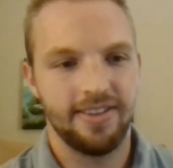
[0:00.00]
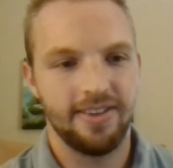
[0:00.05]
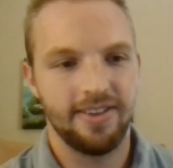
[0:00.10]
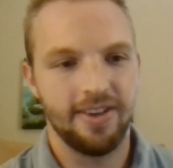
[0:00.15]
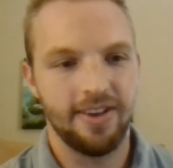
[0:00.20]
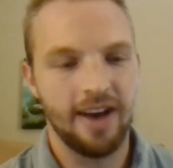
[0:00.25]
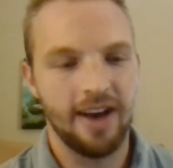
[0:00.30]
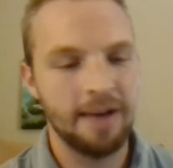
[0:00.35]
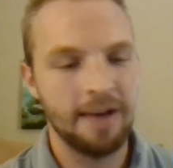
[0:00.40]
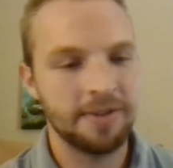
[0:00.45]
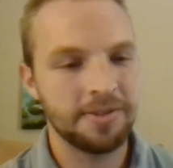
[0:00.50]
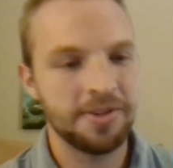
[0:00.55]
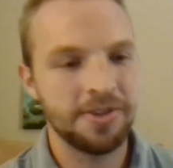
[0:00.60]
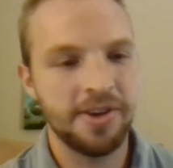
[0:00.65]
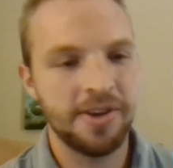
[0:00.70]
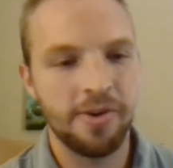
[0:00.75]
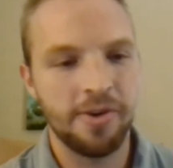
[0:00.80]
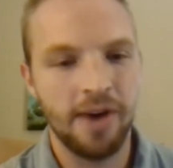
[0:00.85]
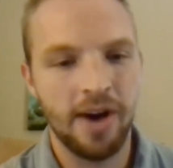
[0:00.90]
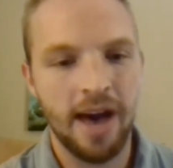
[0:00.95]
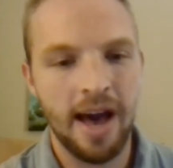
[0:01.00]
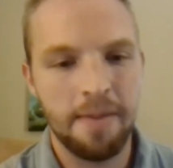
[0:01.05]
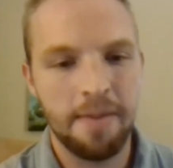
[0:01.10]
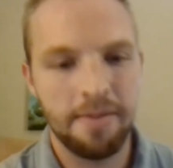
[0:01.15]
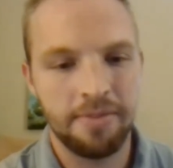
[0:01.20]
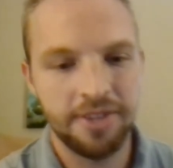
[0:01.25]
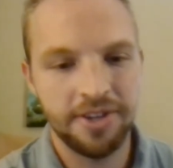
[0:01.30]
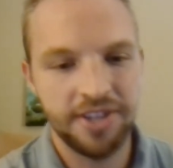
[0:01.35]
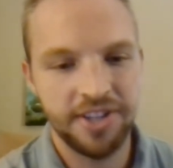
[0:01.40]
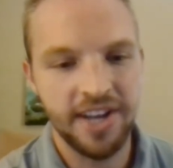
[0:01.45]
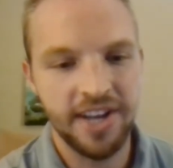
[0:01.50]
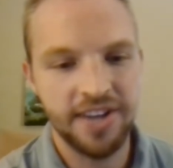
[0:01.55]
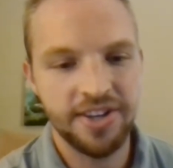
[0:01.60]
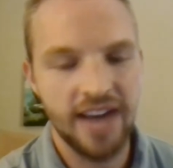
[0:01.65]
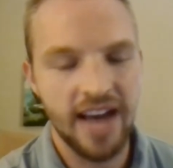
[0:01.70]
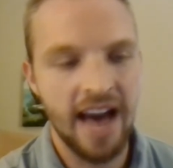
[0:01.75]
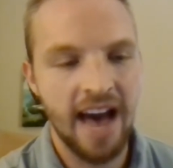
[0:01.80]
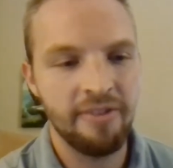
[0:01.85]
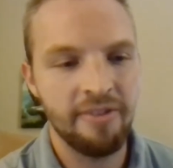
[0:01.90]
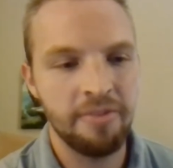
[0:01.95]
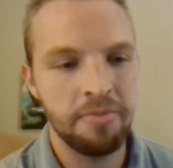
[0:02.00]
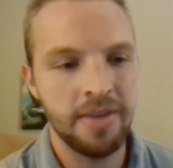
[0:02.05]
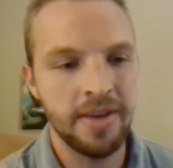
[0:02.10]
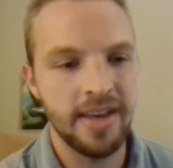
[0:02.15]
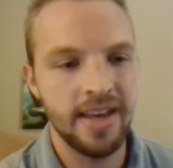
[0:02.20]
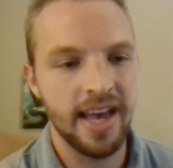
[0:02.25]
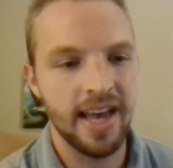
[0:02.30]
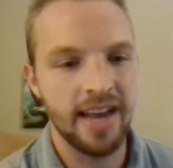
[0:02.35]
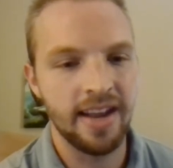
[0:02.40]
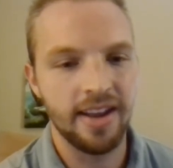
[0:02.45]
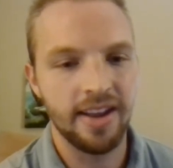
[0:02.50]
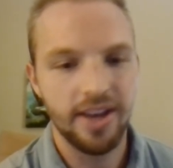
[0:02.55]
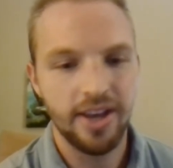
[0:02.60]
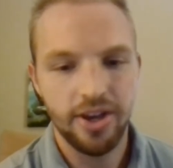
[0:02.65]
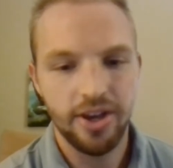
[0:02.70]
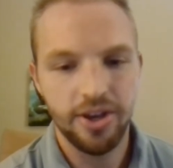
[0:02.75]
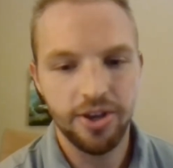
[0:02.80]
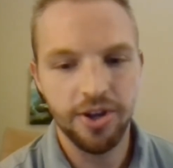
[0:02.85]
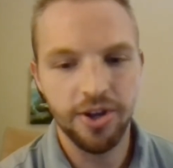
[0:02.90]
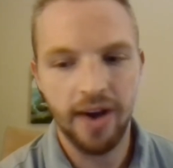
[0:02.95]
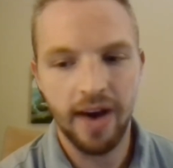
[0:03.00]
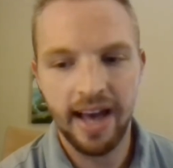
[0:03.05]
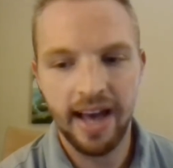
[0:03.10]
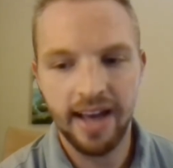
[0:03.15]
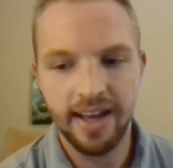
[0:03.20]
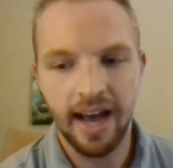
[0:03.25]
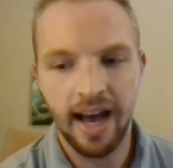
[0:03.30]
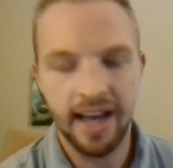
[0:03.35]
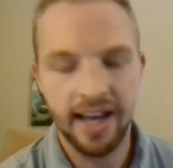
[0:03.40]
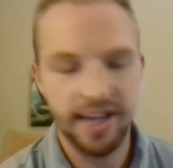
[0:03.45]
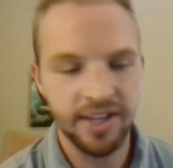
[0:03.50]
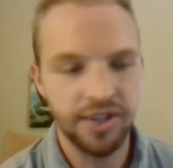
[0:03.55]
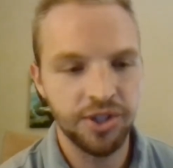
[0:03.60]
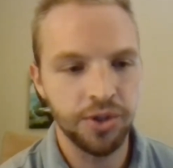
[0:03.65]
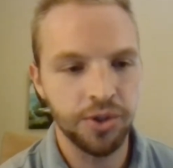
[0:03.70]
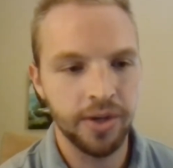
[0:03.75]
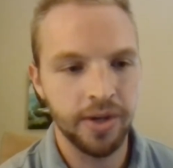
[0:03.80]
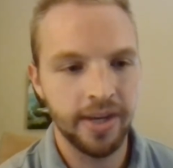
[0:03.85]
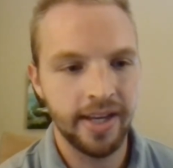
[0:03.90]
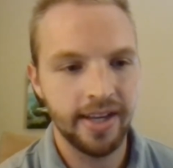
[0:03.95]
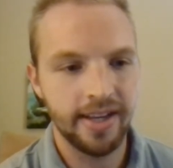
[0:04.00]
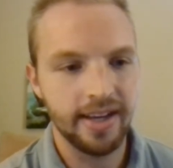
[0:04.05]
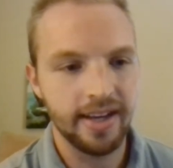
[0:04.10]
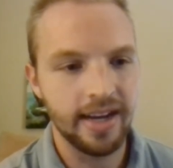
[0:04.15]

Absolutely. Well, I appreciate you having me, and I enjoy